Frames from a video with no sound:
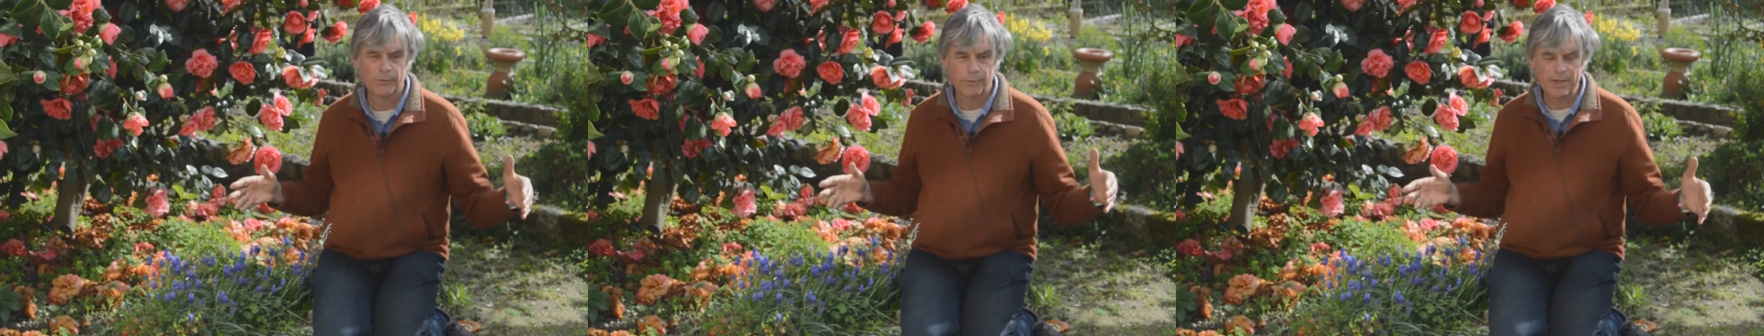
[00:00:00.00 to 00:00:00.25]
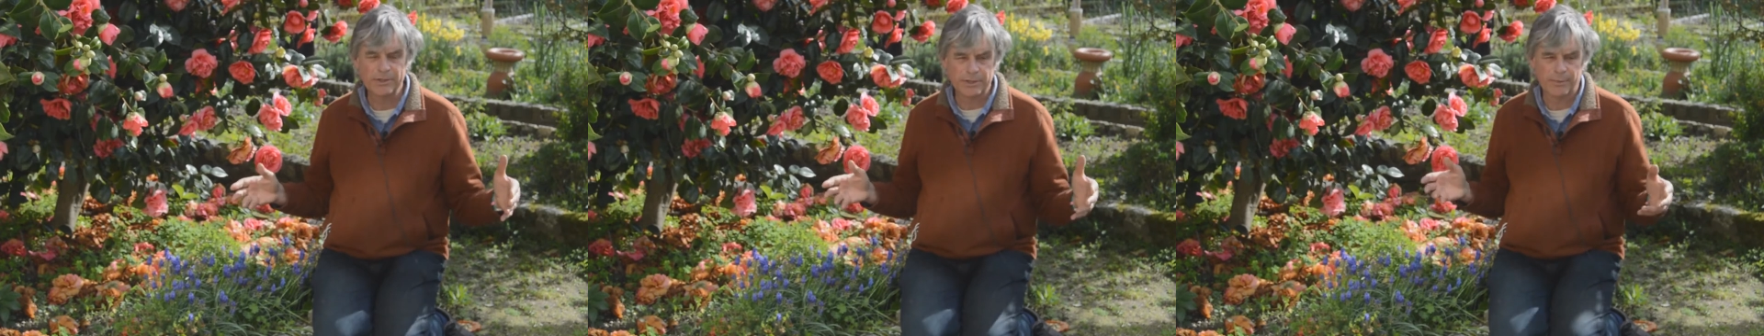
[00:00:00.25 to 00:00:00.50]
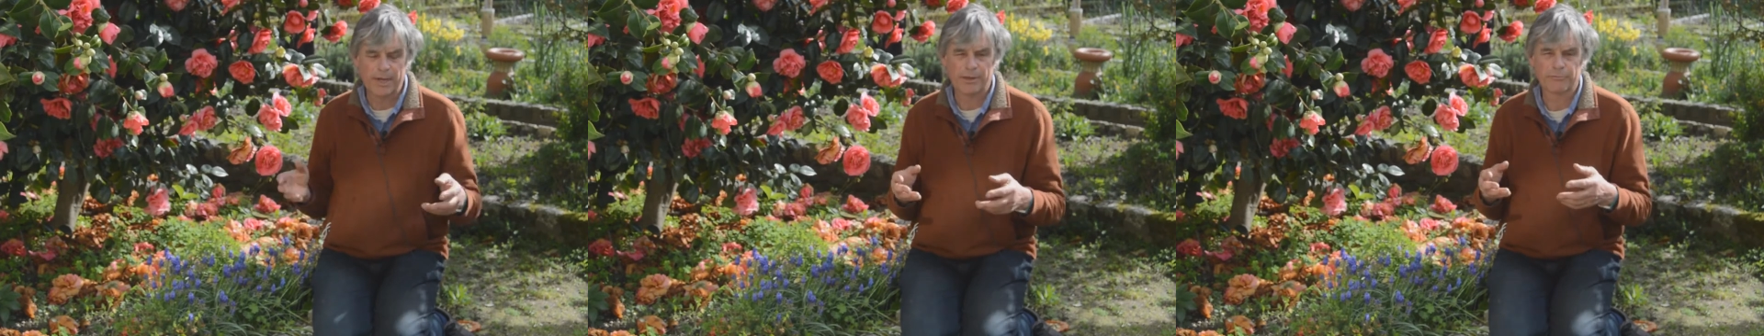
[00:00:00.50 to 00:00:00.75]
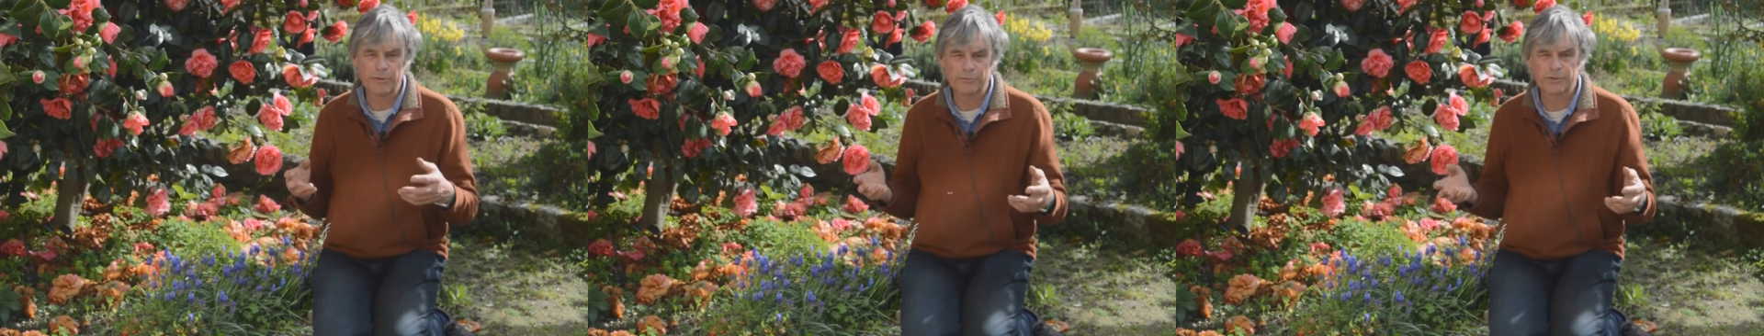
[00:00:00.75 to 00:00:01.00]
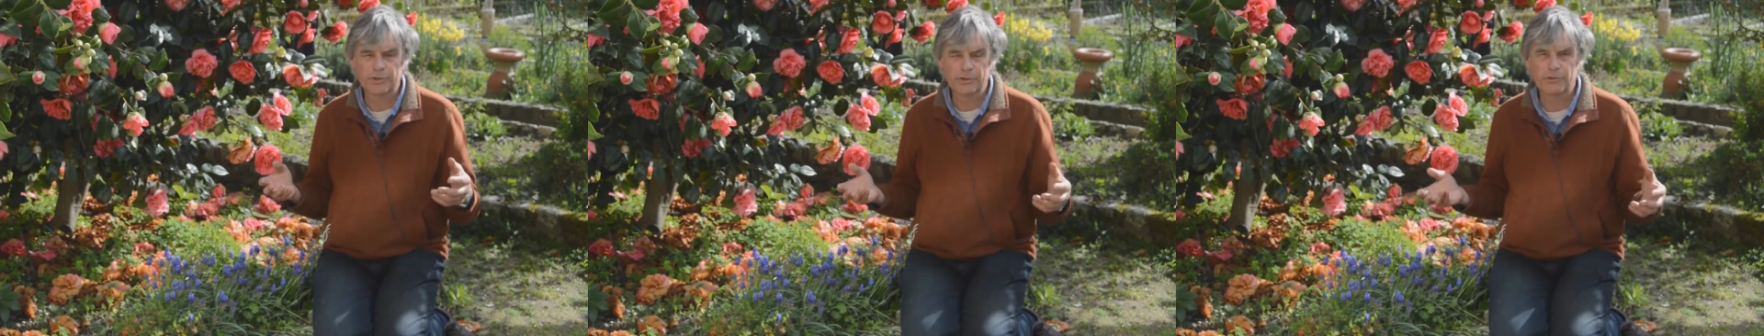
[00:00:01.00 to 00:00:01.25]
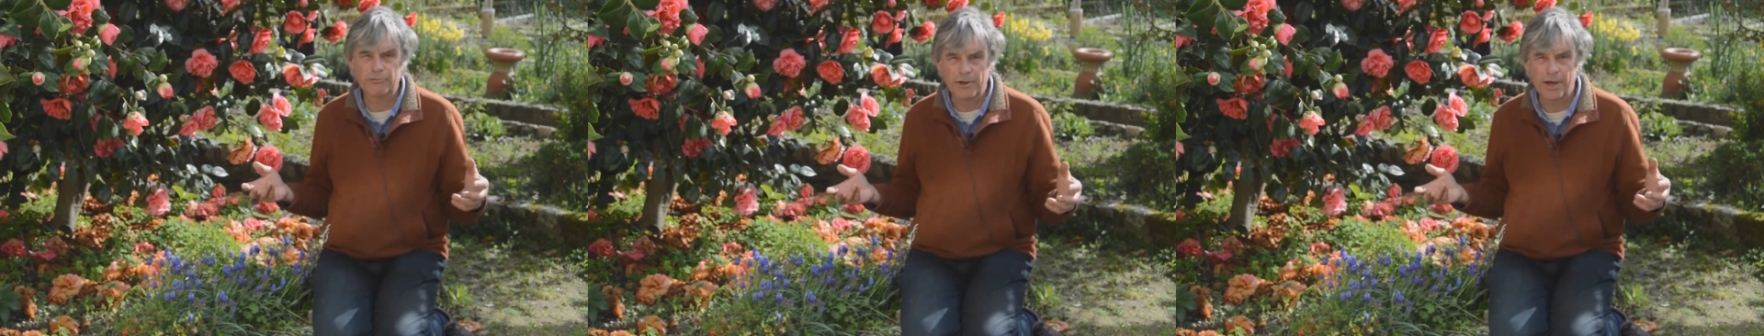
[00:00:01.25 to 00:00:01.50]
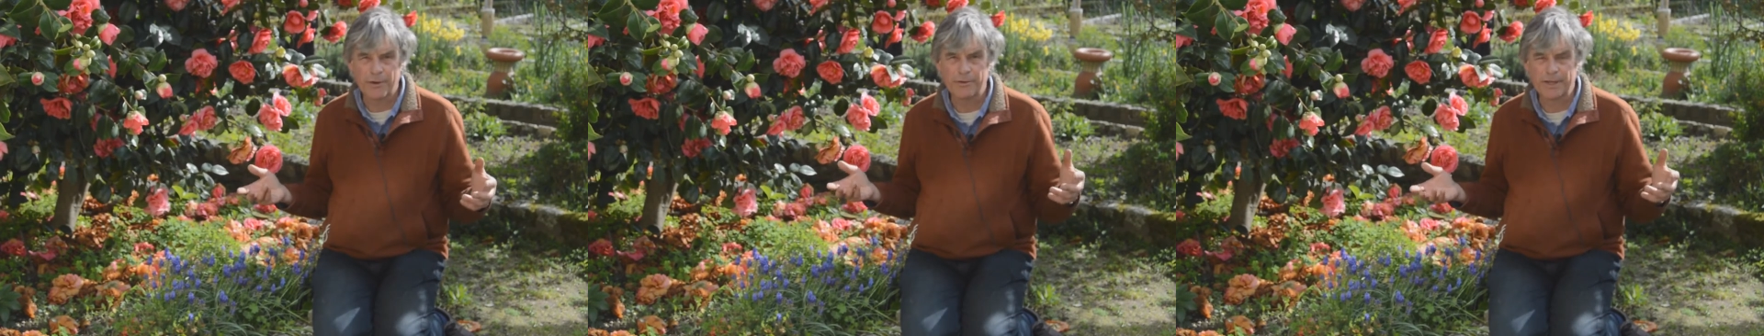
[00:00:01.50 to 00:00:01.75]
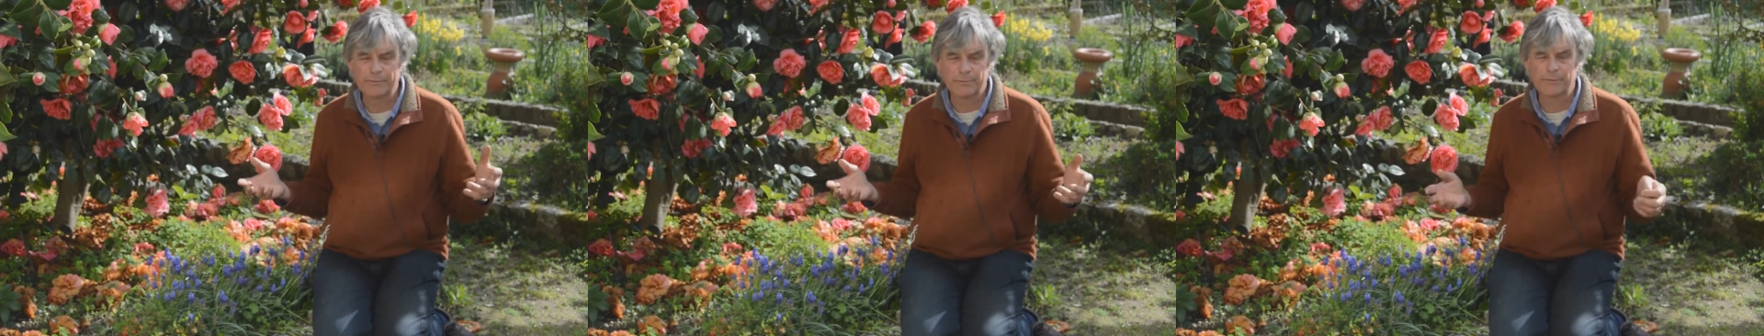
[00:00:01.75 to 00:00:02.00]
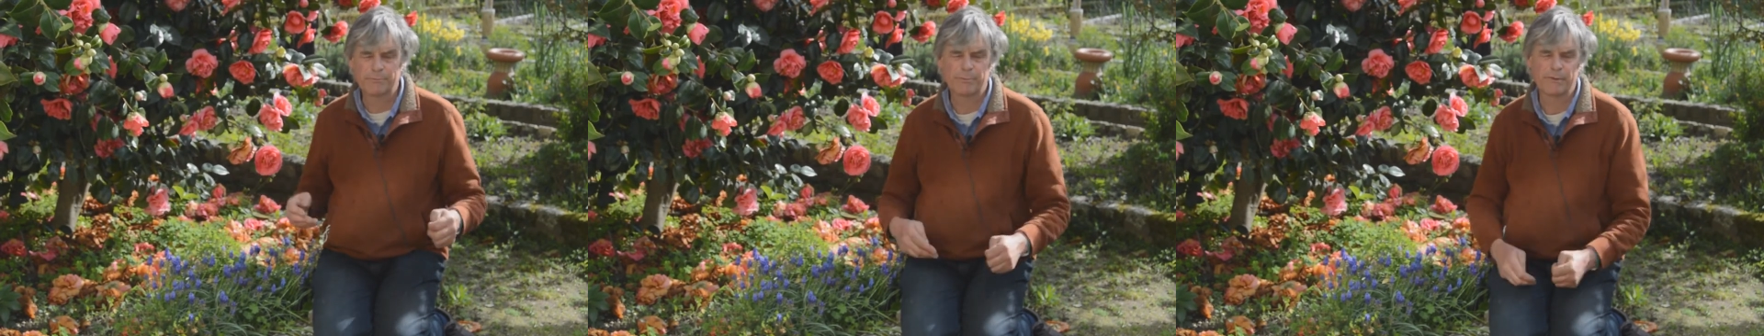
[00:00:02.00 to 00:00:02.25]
winter where the roots can grow even